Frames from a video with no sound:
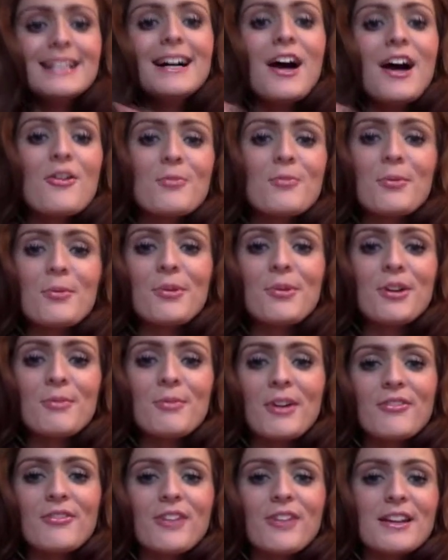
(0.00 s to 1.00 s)
I will be booking
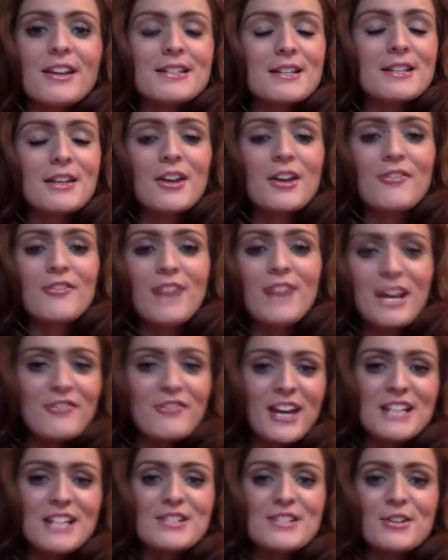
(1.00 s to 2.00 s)
my flights very,
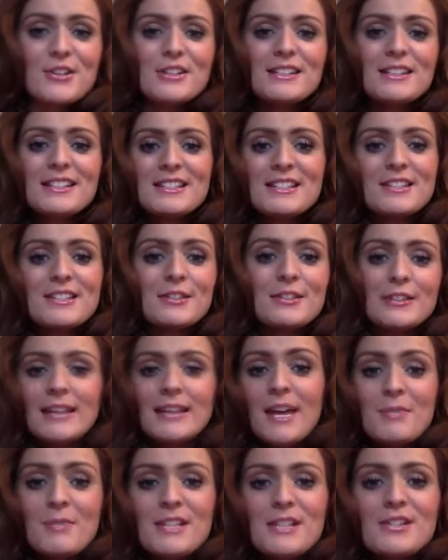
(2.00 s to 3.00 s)
very soon to
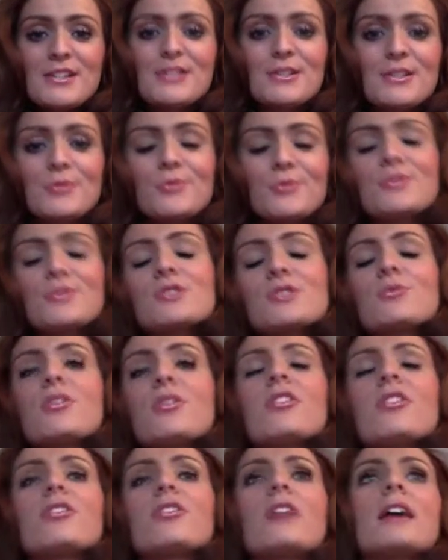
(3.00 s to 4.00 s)
get me to Dunlop. So
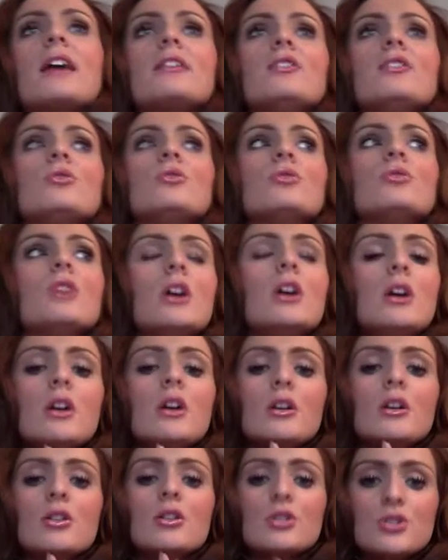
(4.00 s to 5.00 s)
thank you
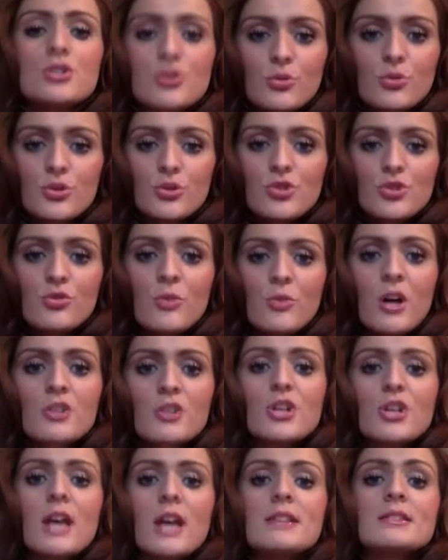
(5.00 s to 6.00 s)
so, so
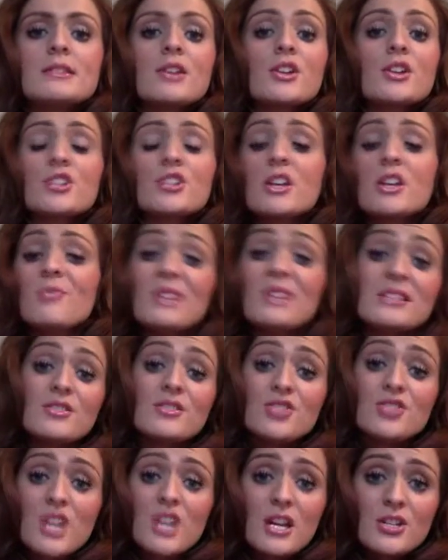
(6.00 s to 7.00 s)
much. It's such an
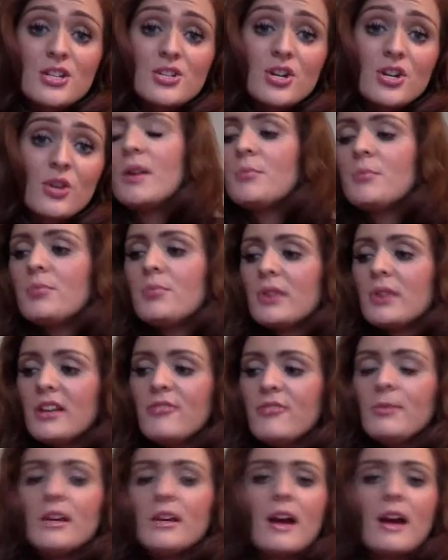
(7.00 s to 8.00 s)
amazing gesture.
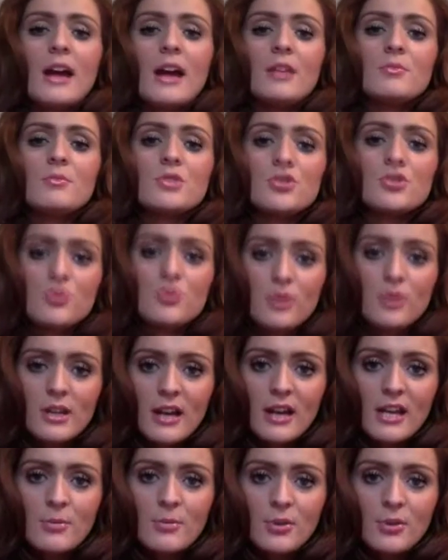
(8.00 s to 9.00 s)
Believe me, I am so
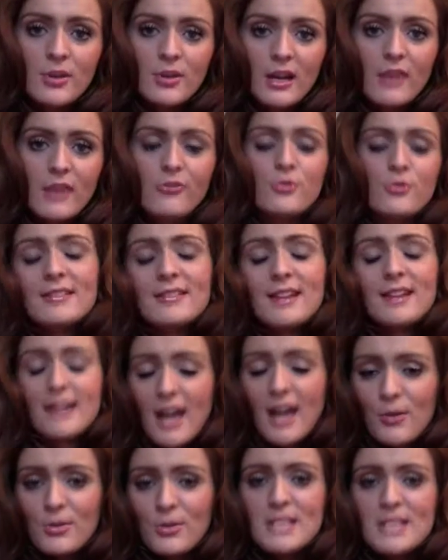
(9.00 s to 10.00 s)
incredibly grateful. I
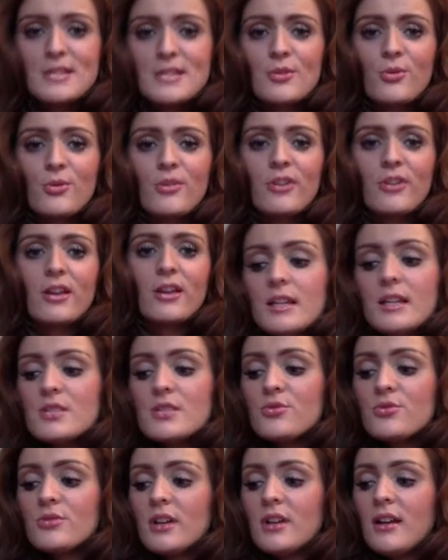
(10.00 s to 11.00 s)
can't wait to go over. Okay,
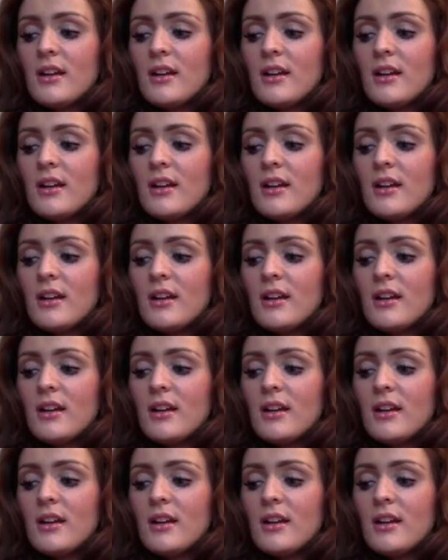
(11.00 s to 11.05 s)
so